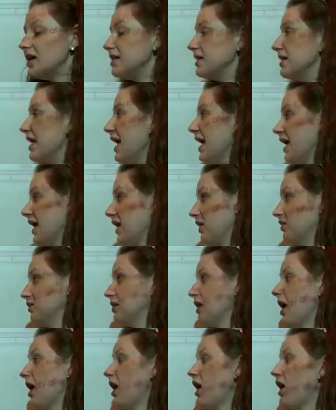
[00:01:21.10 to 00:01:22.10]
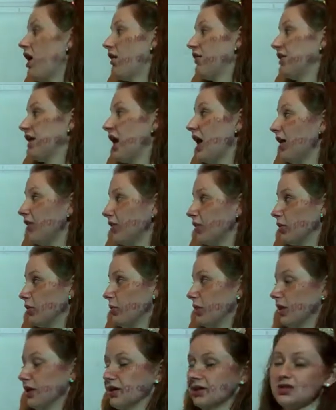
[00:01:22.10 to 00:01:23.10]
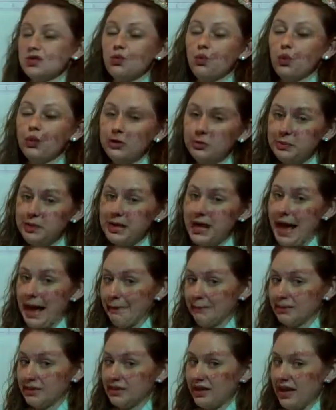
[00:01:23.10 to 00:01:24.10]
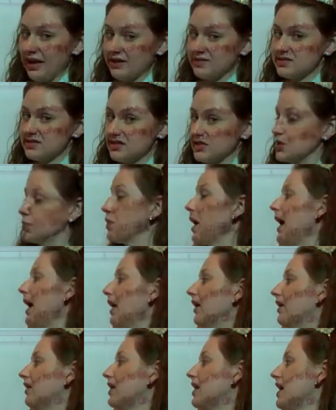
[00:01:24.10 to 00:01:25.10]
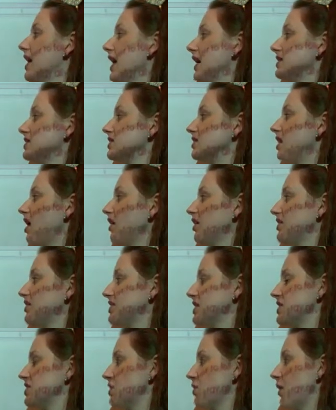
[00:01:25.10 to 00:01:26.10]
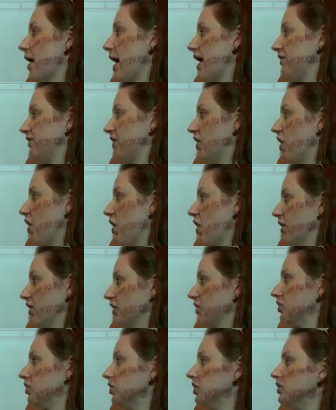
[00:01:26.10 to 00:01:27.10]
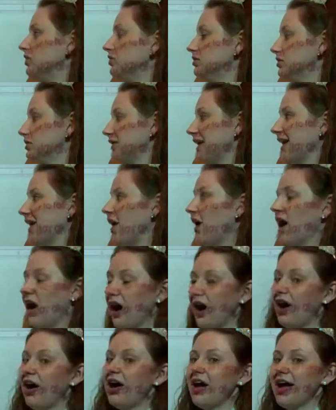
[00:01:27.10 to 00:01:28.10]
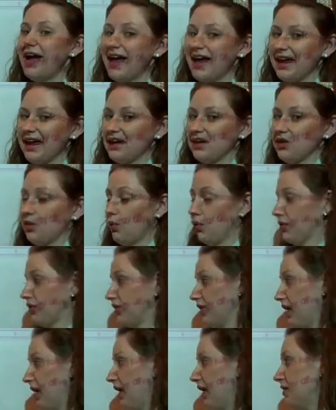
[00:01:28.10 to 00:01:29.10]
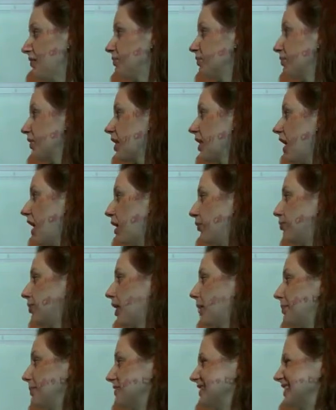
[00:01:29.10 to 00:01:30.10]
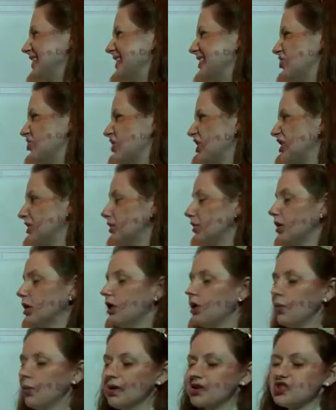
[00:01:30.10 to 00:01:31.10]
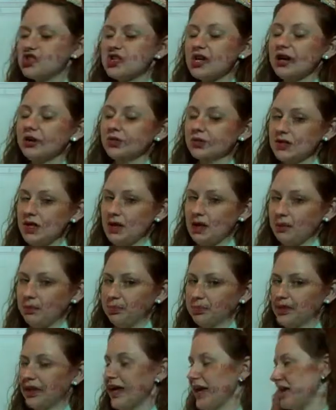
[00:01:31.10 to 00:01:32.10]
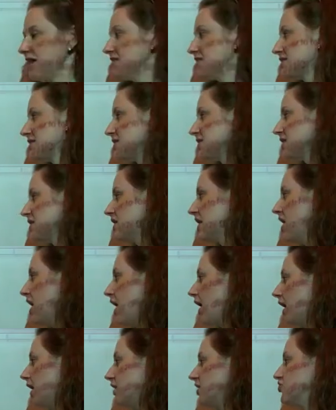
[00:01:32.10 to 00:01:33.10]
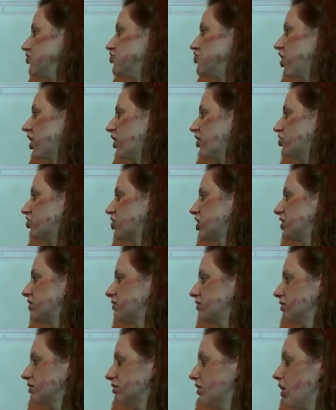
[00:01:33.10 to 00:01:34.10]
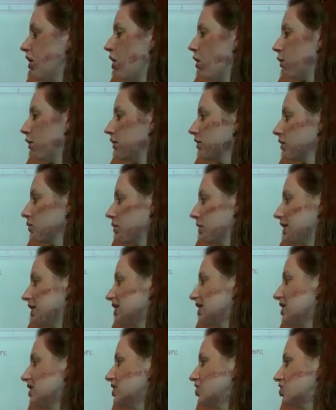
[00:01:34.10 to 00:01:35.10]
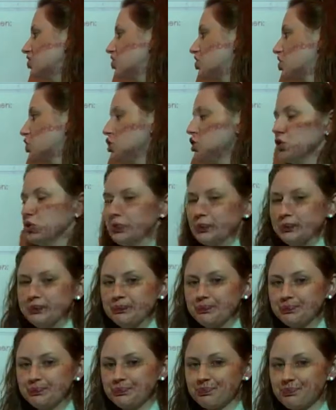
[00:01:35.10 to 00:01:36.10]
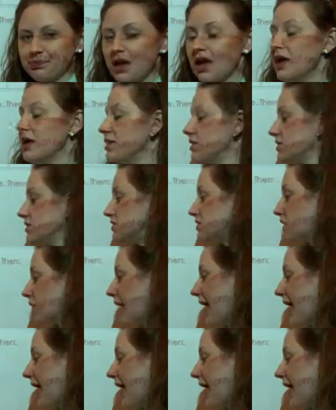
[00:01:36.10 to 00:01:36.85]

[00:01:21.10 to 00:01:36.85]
Now, all the other words will be capitalized as well, as long as they don't have an article like a, and, or the, a preposition which tells a place, a conjunction, or the word to. So